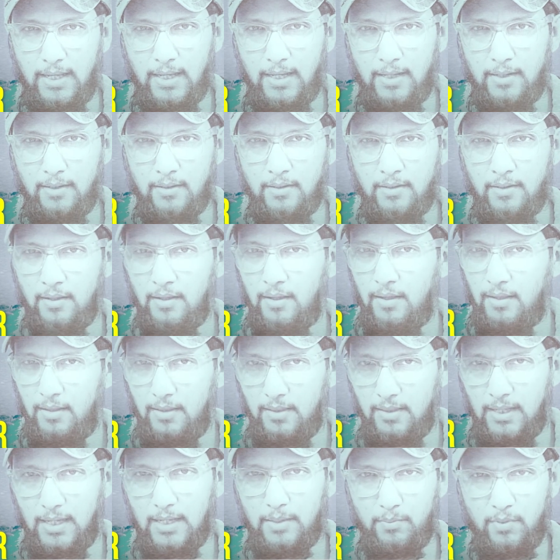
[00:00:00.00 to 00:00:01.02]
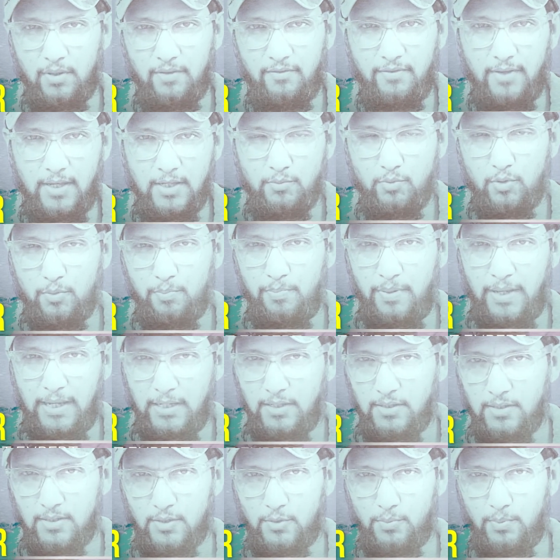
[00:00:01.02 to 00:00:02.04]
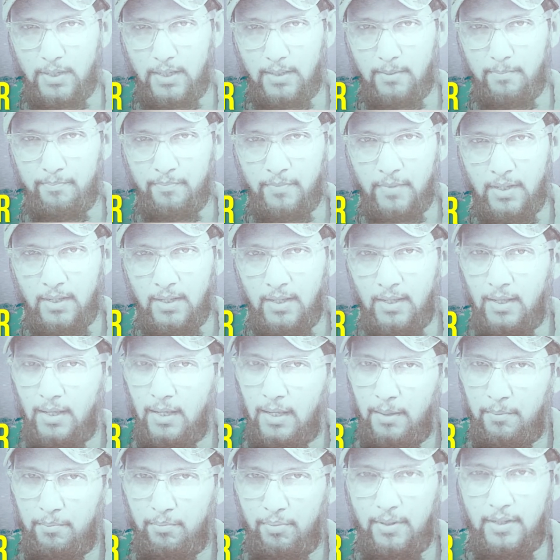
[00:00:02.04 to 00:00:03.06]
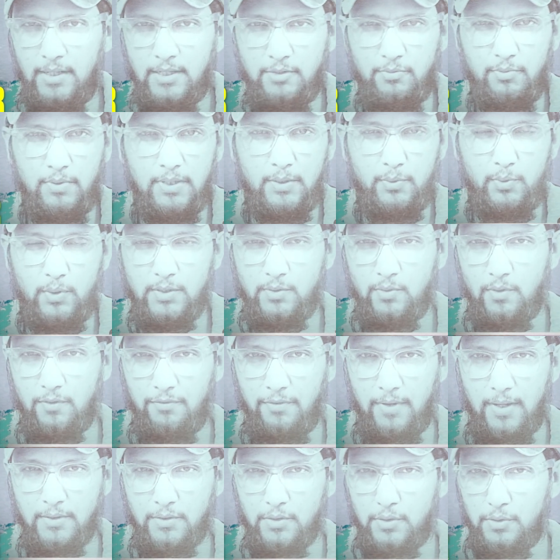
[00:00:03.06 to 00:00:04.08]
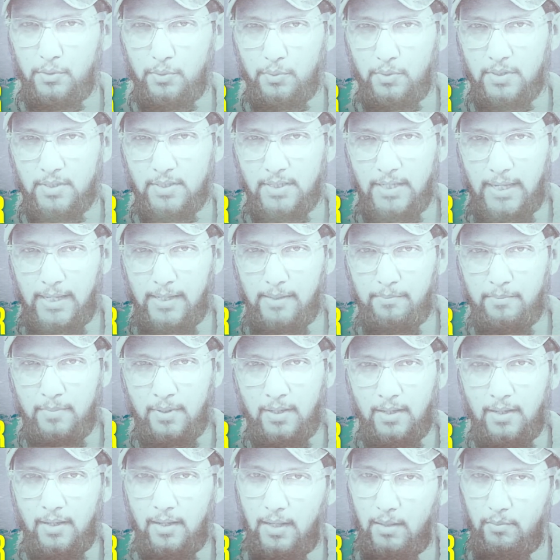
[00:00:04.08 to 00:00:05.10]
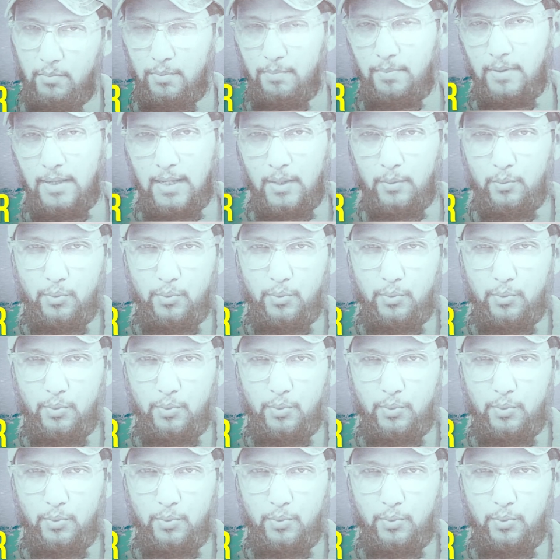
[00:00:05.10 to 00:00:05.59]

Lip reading: and like my Facebook page as well. Please request your friends to do the same. I'll be back